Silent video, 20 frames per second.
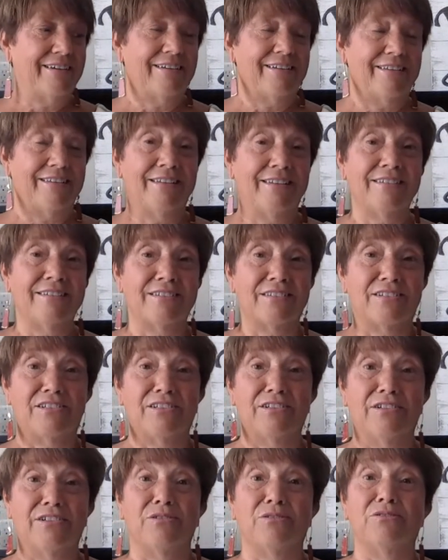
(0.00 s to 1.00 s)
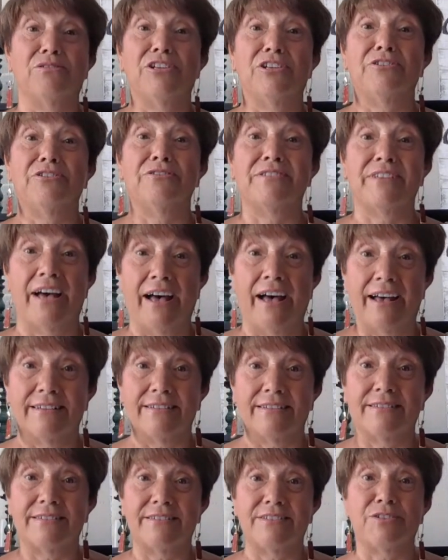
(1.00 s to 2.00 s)
This glue glues
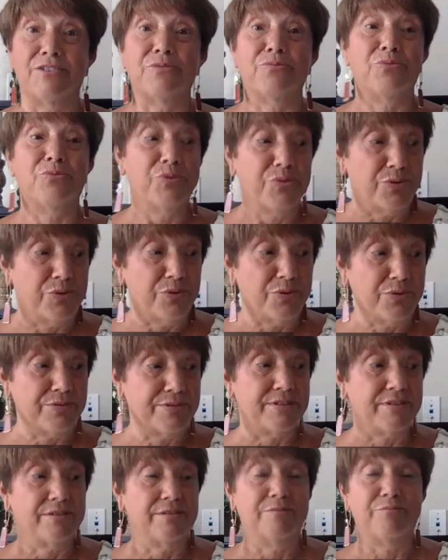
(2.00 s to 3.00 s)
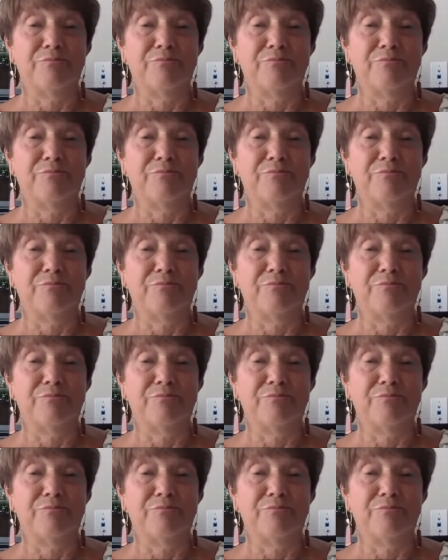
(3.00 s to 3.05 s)
us to rules,